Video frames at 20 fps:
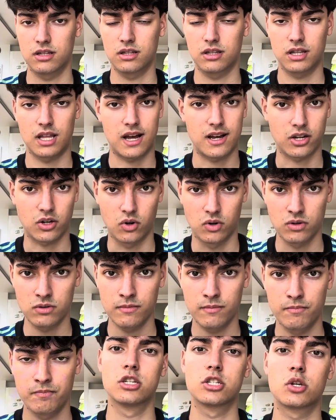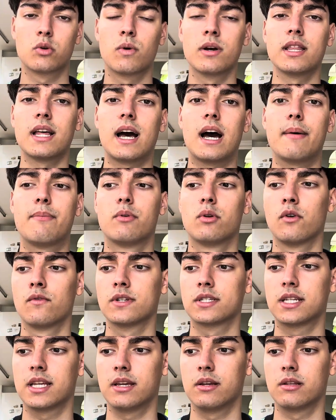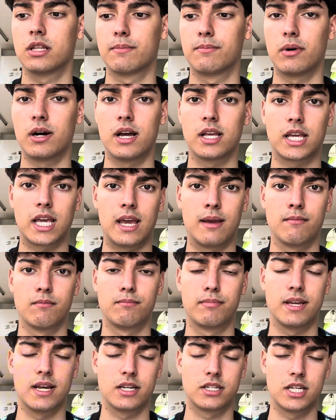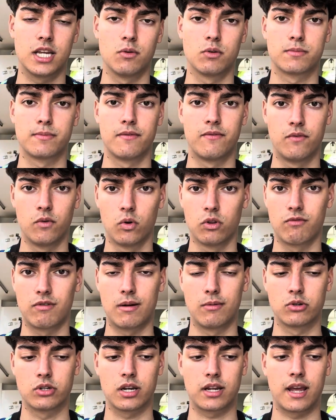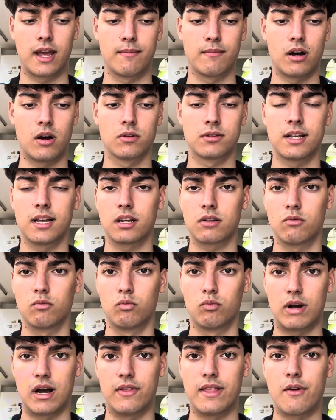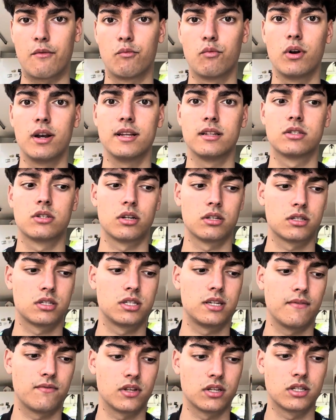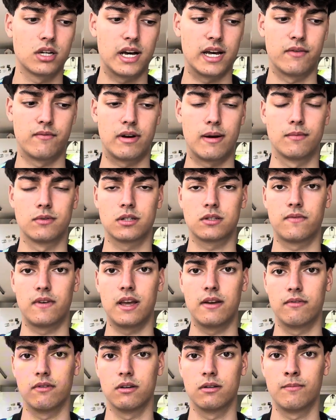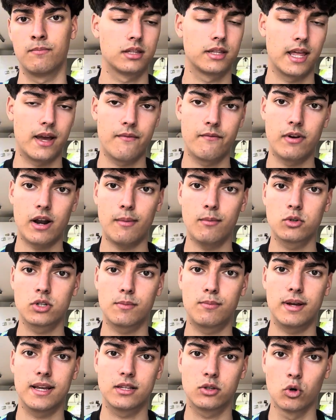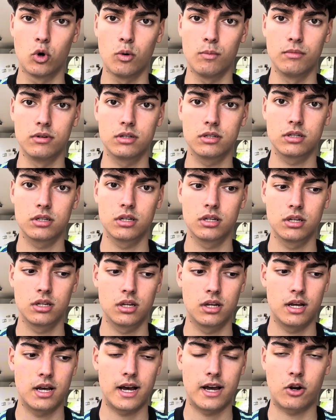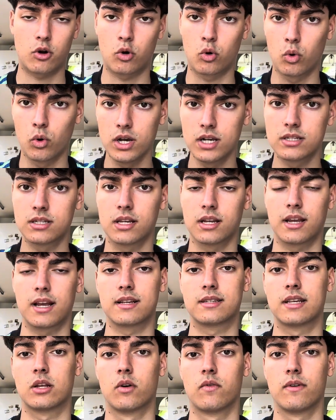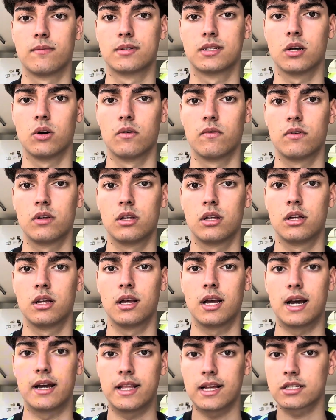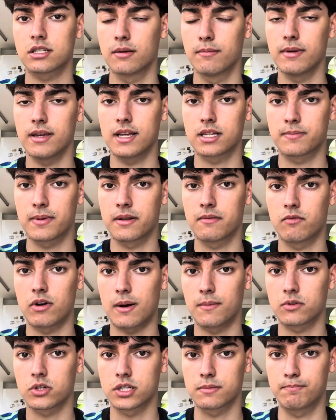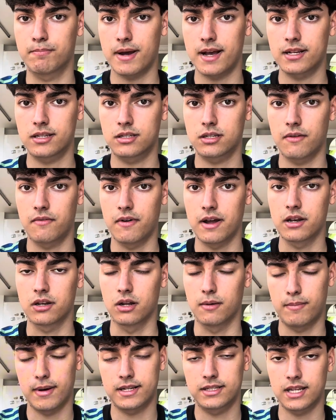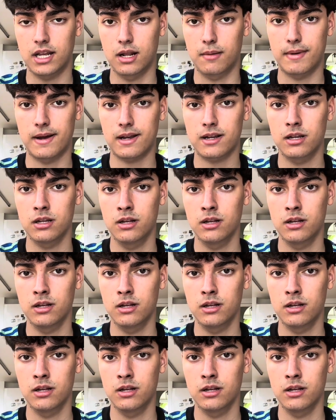that are gone. So when that happened, obviously the Bayern game, PSG was before the Real Madrid game. I was like, wow, that really does shift the tide in Real Madrid's favour. Then Real Madrid played Dortmund and Huijsen gets sent off himself. And that to me has been Real Madrid's best defender, best centre-back